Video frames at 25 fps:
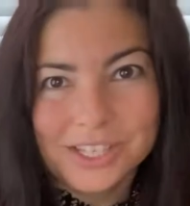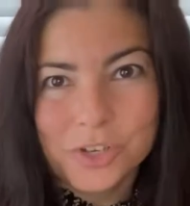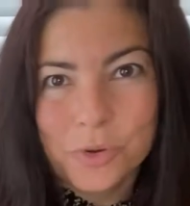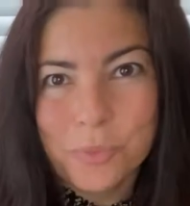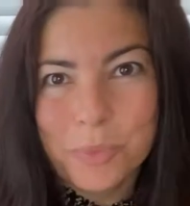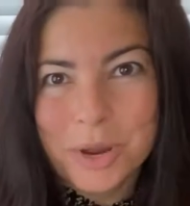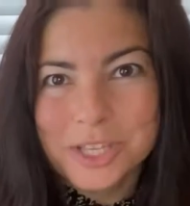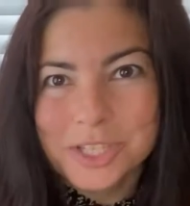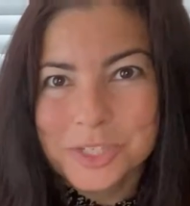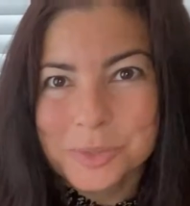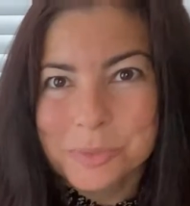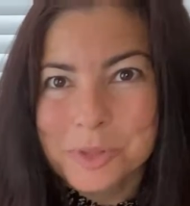So
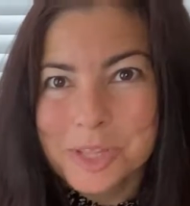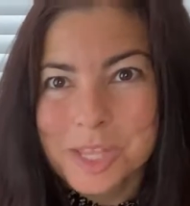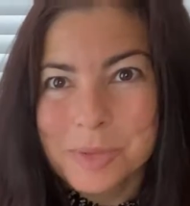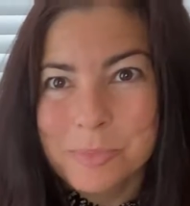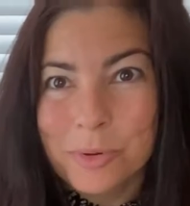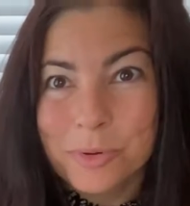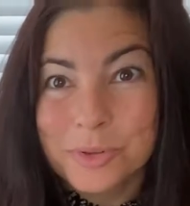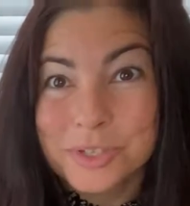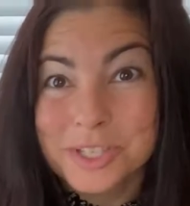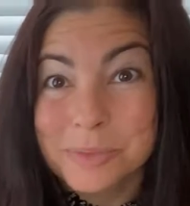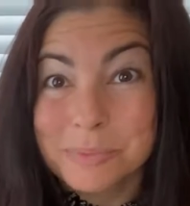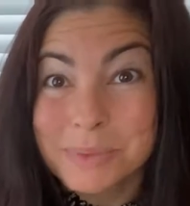my smoothie
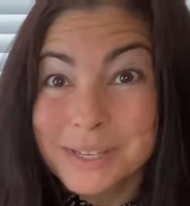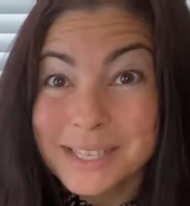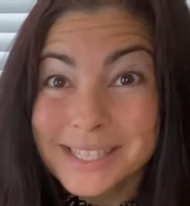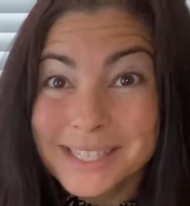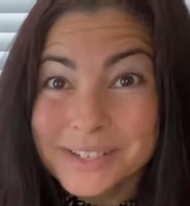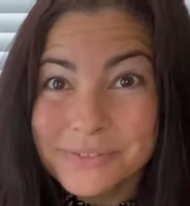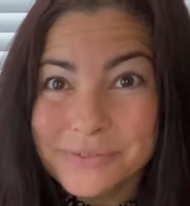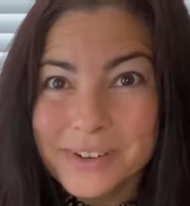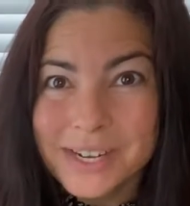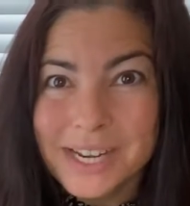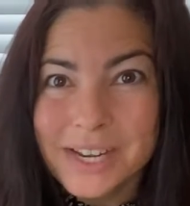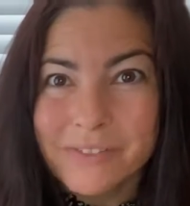bowls can be
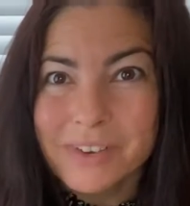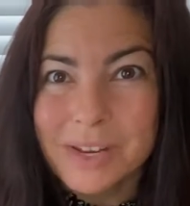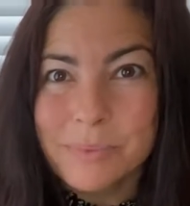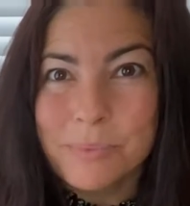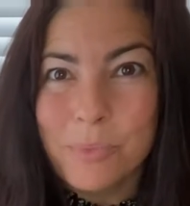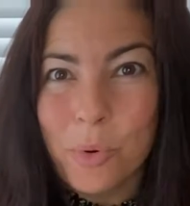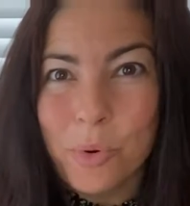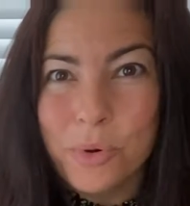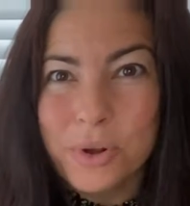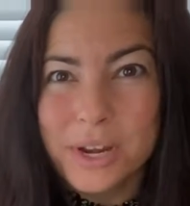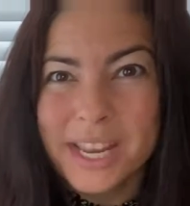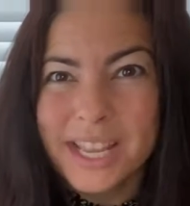different every
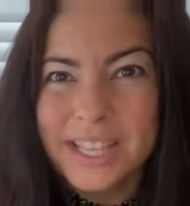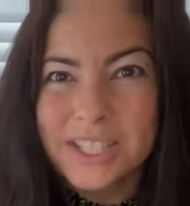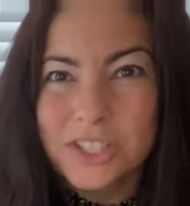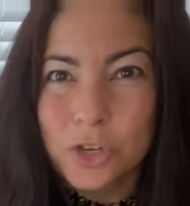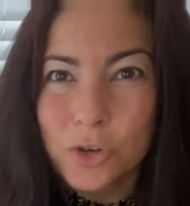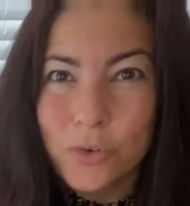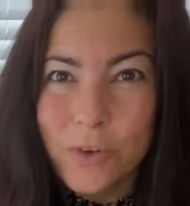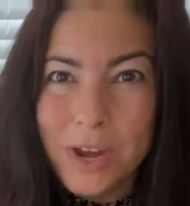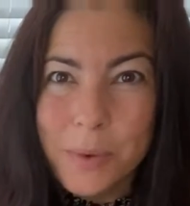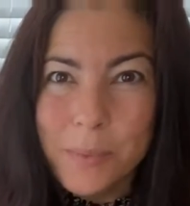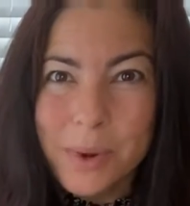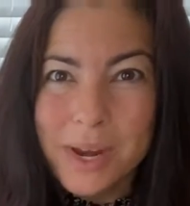morning. It's a
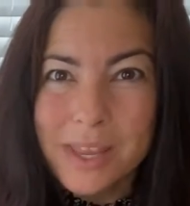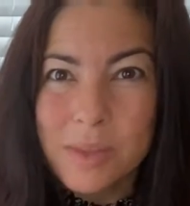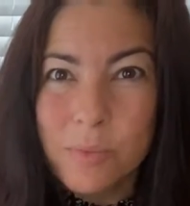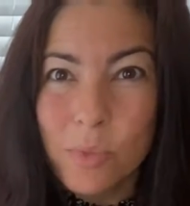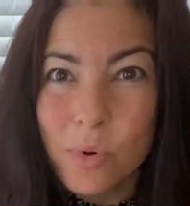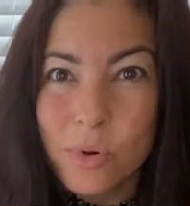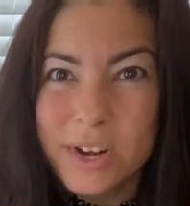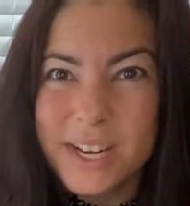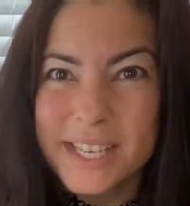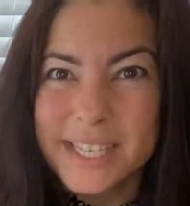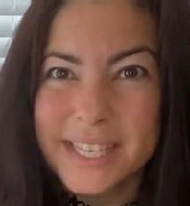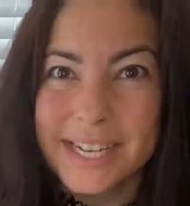great way in the
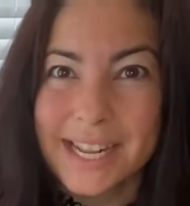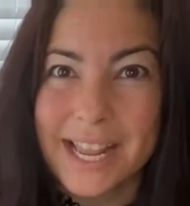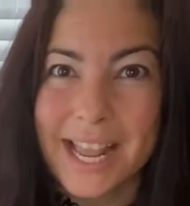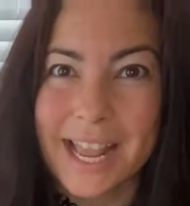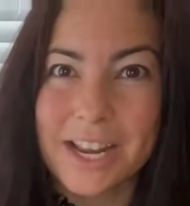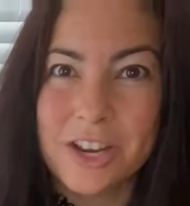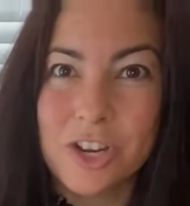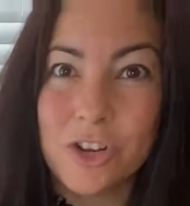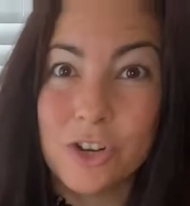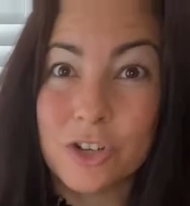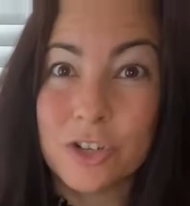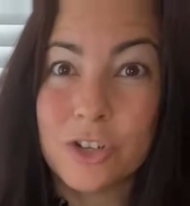morning to
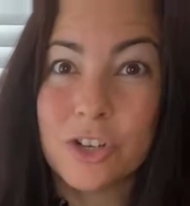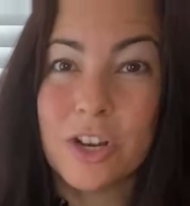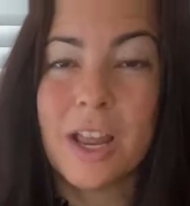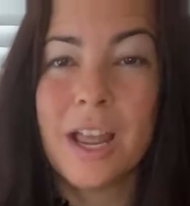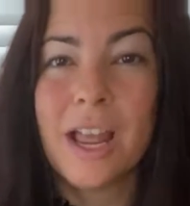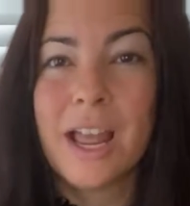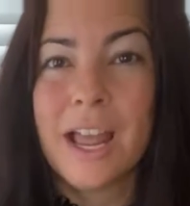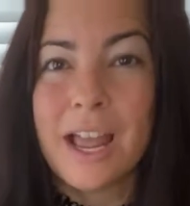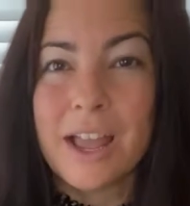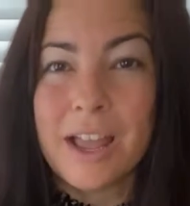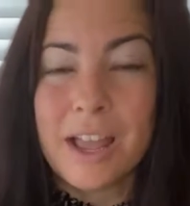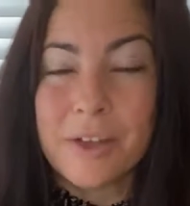get your
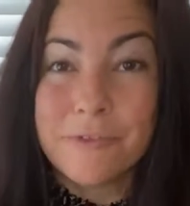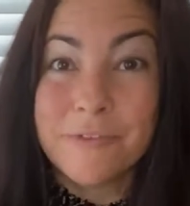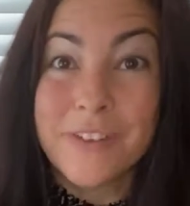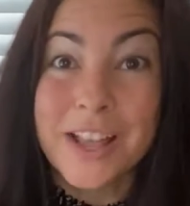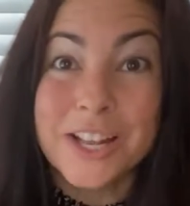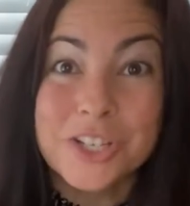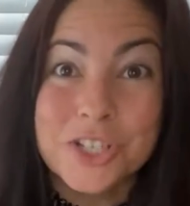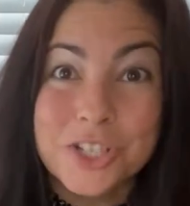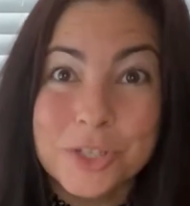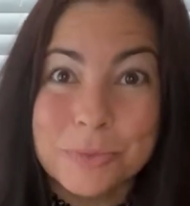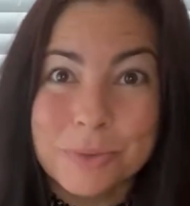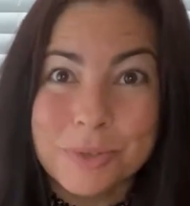
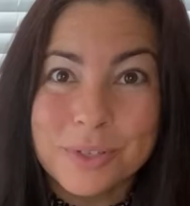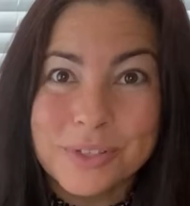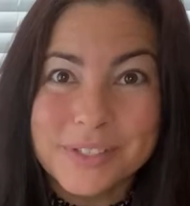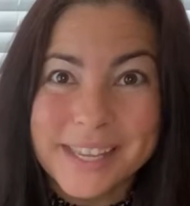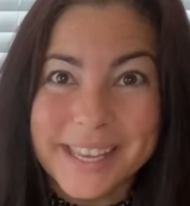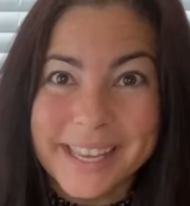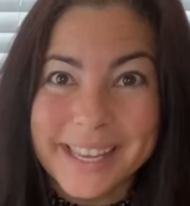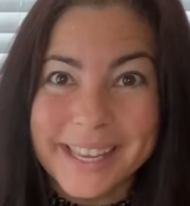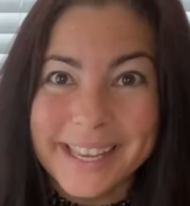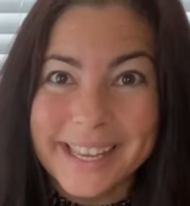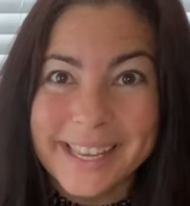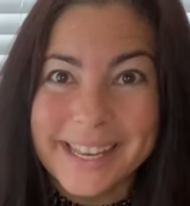vegetables
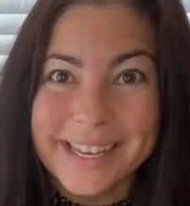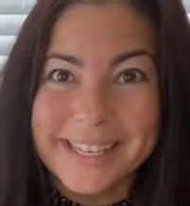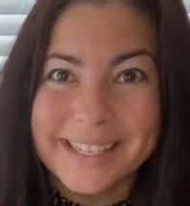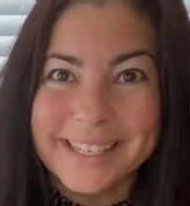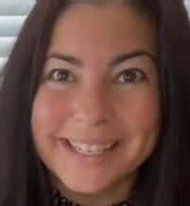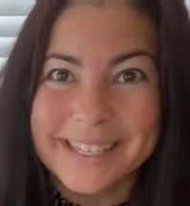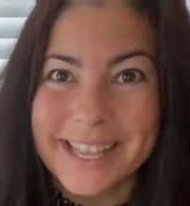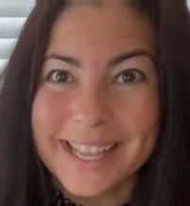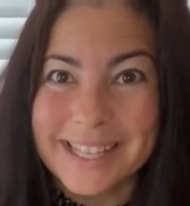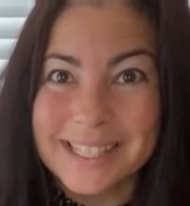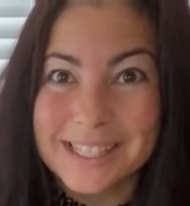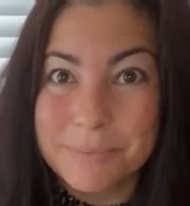in,
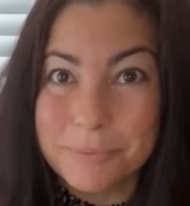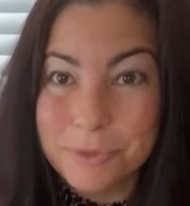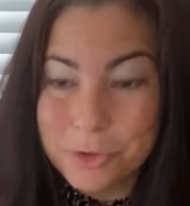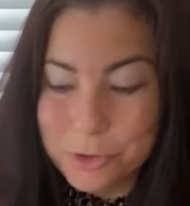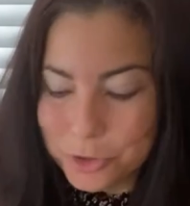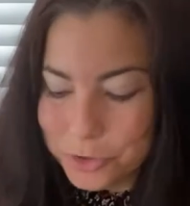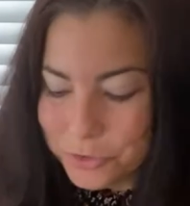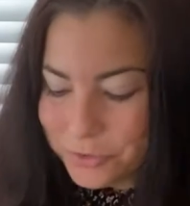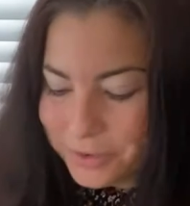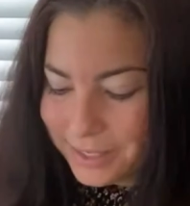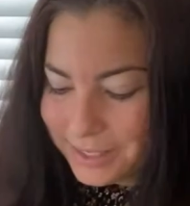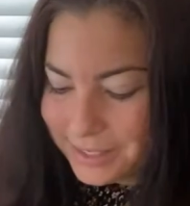to get some
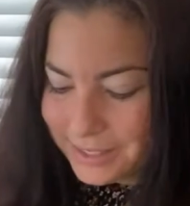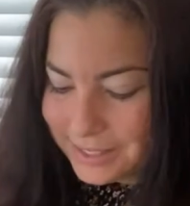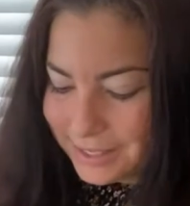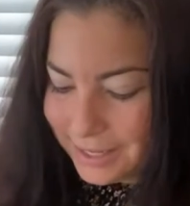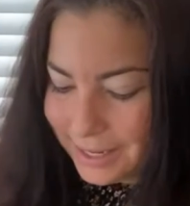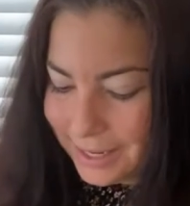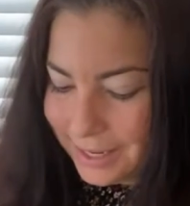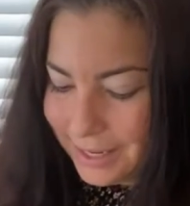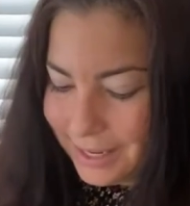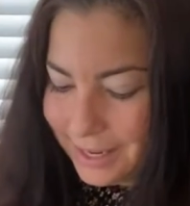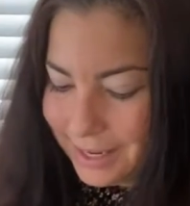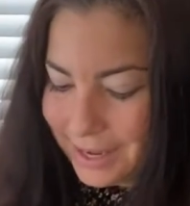nutrients
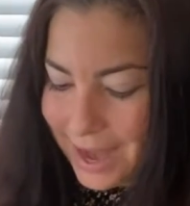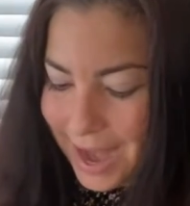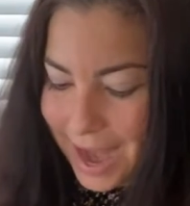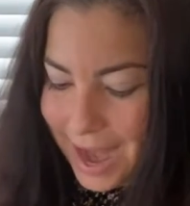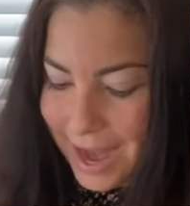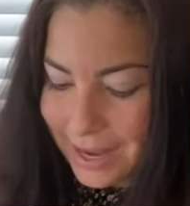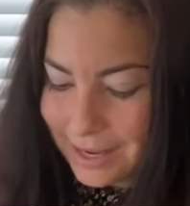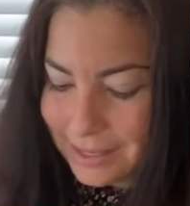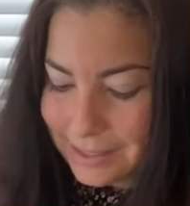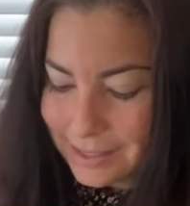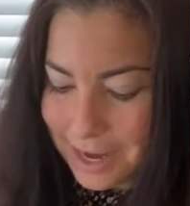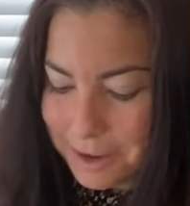in.
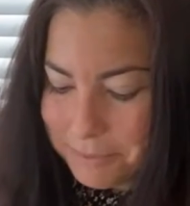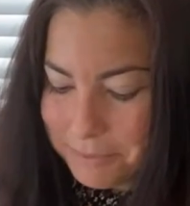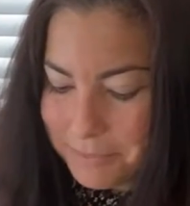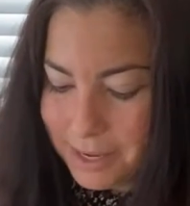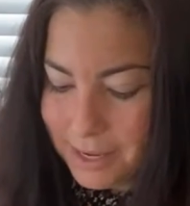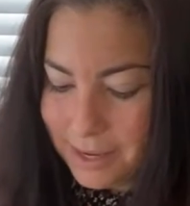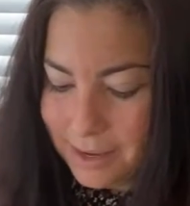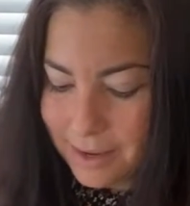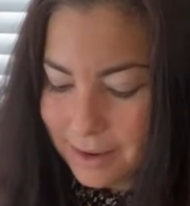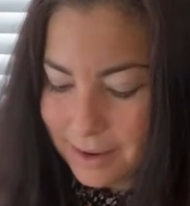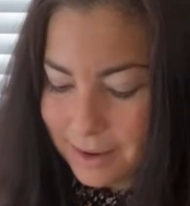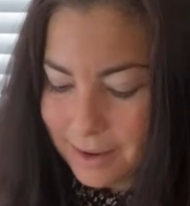And I
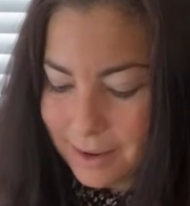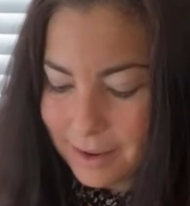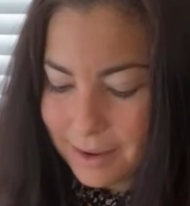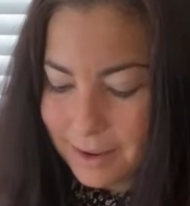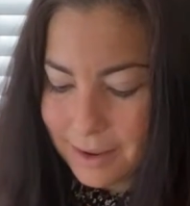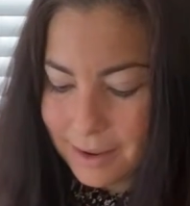mean,